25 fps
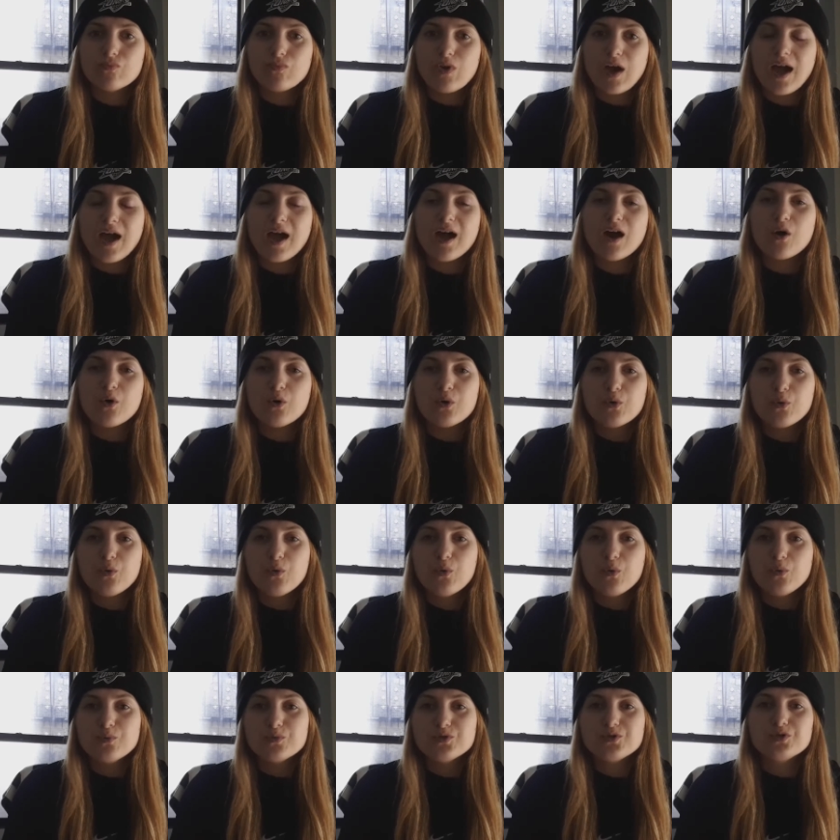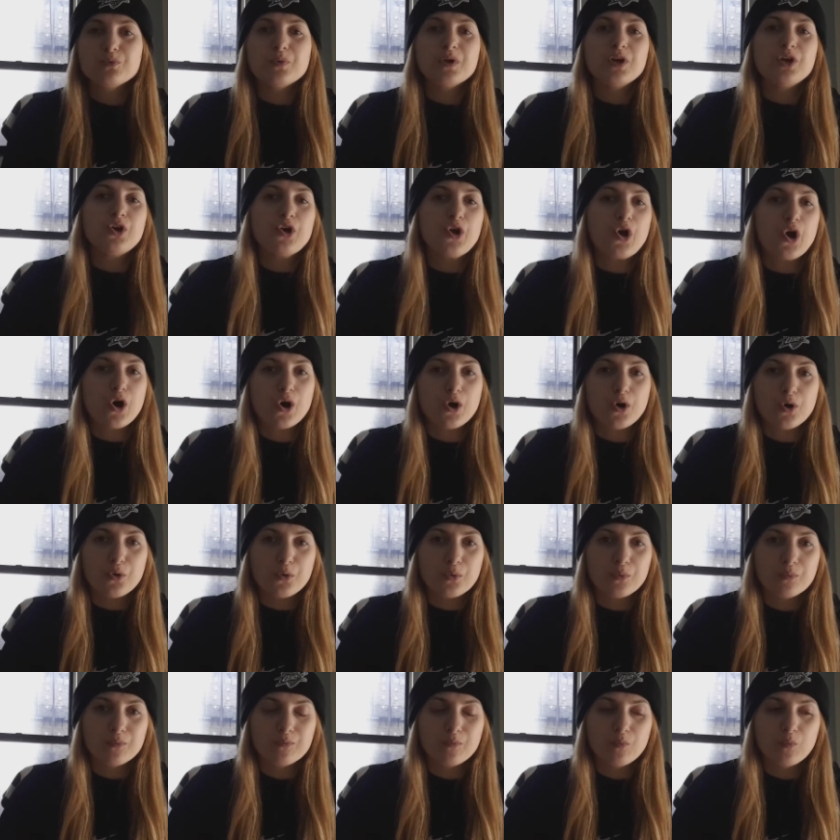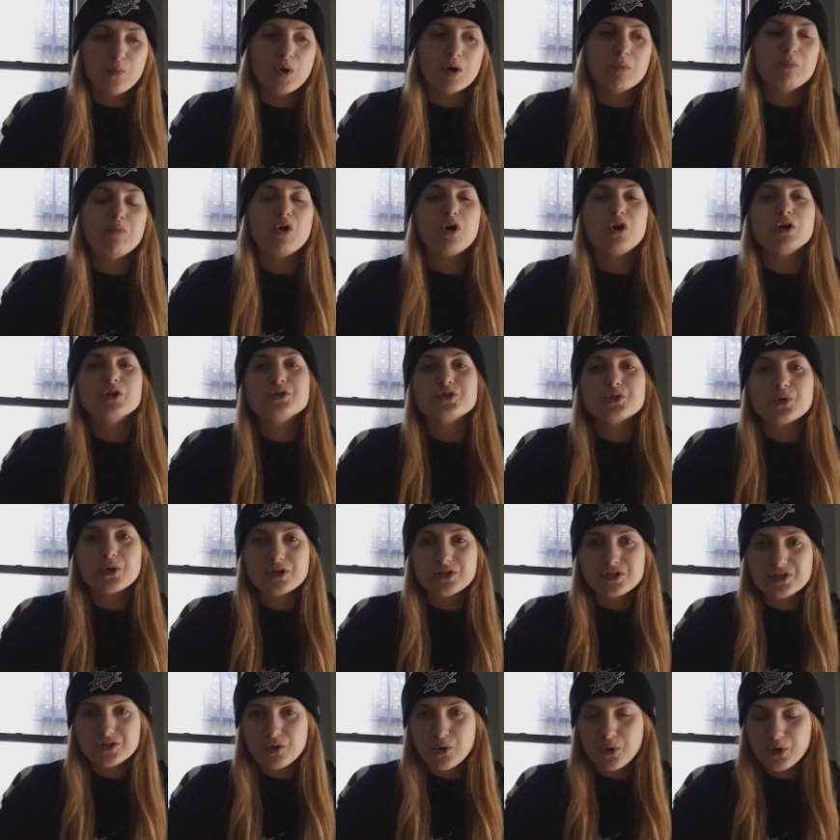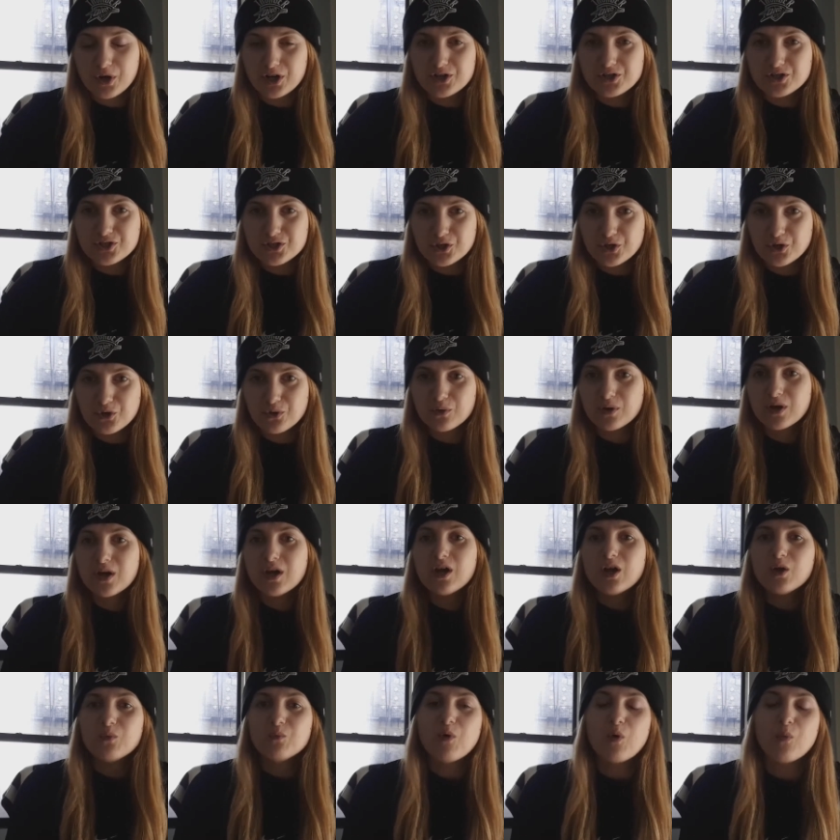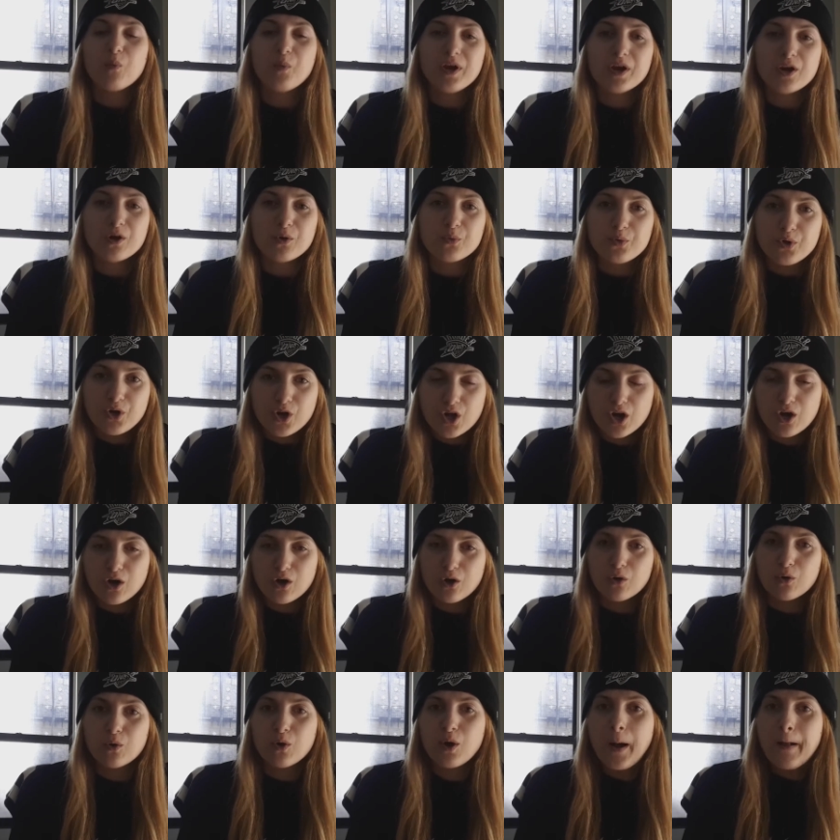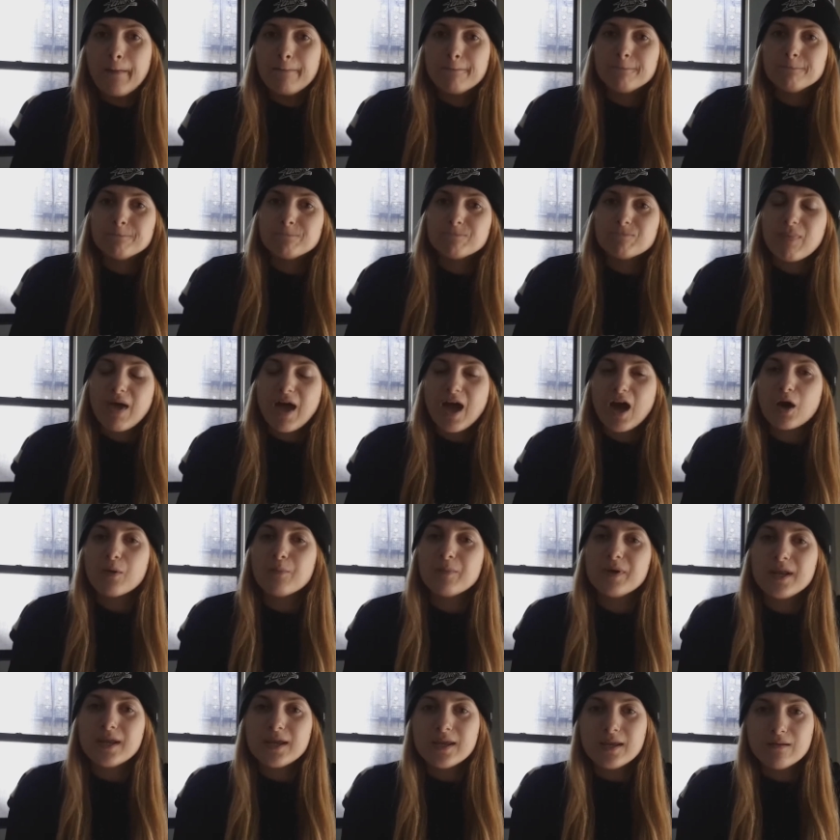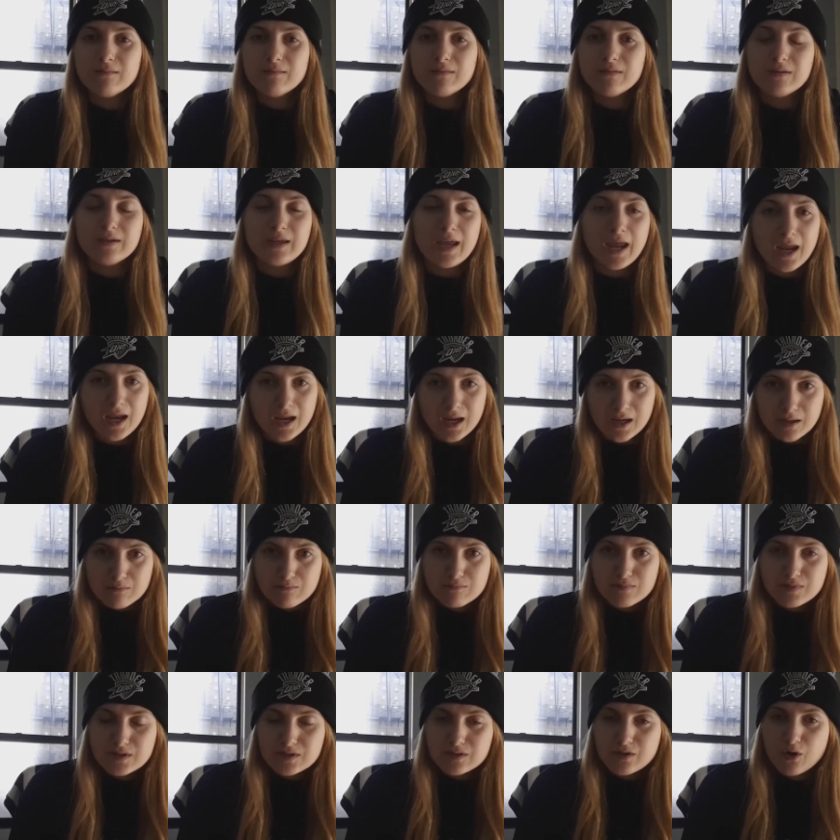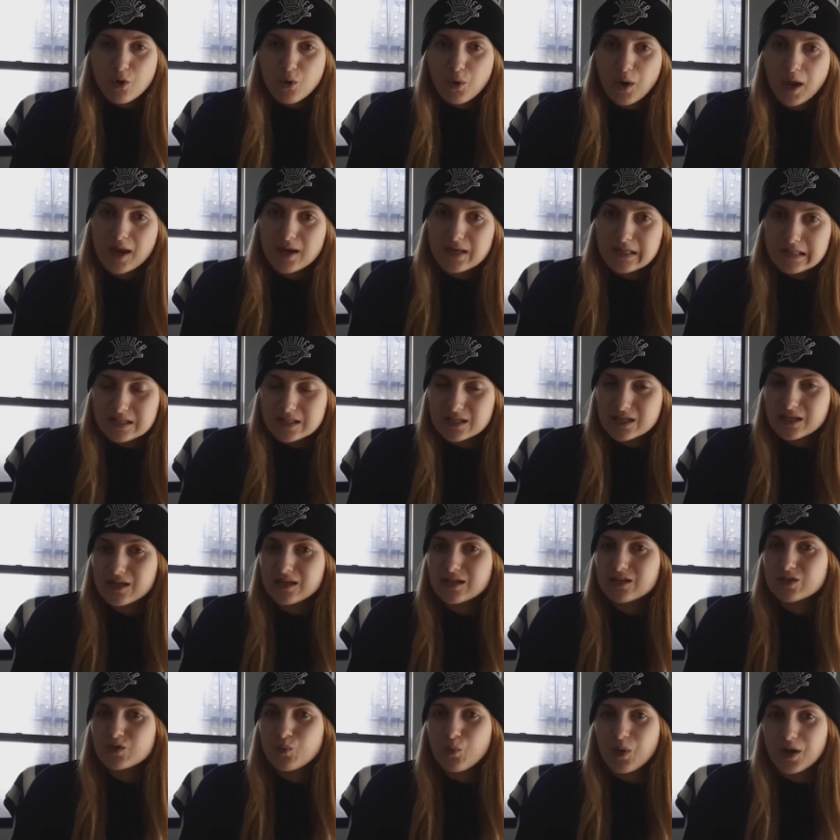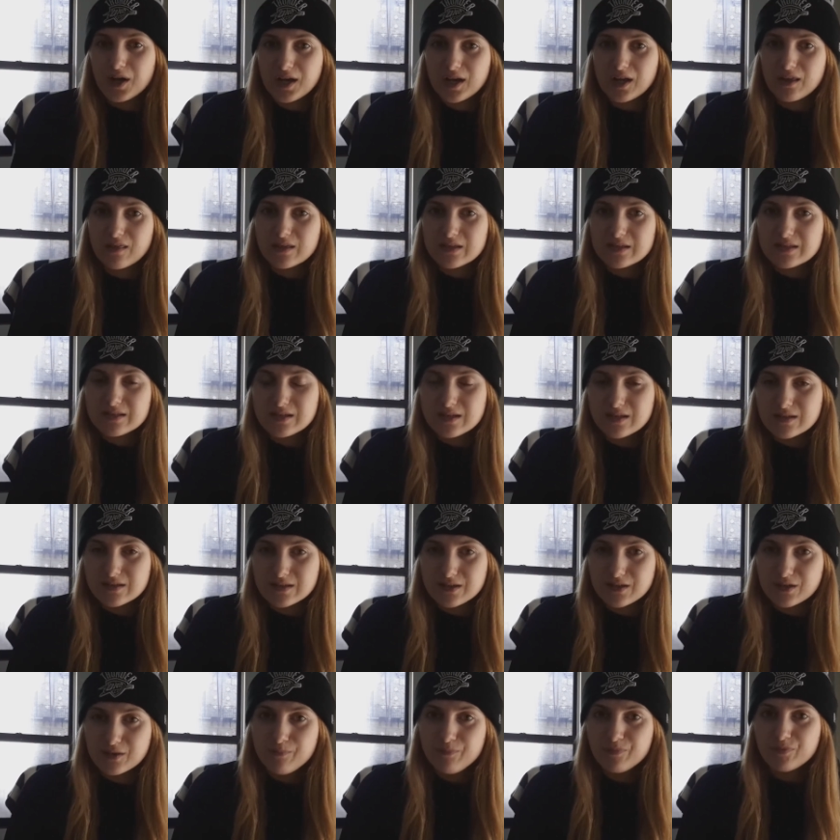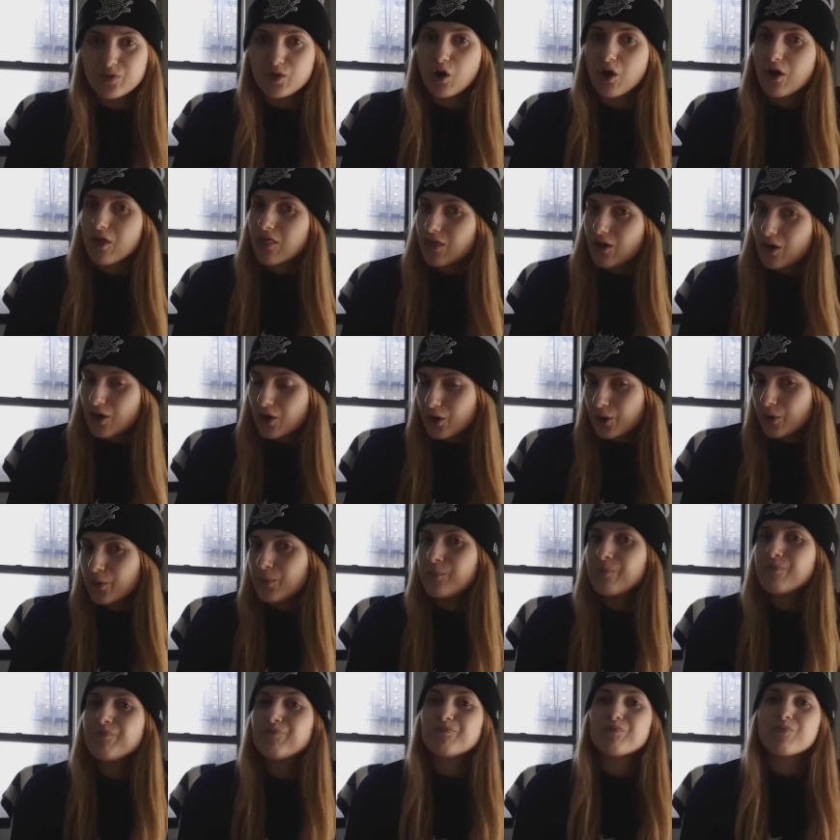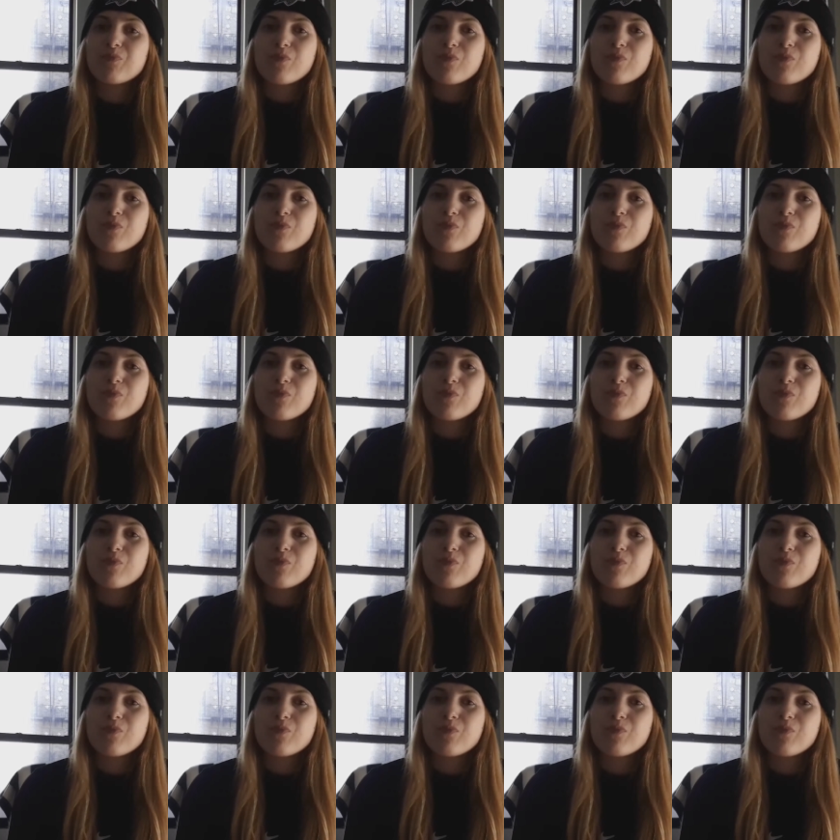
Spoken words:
how do we know what Paul George is going to do when we don't know how many games OKC is winning this season? Although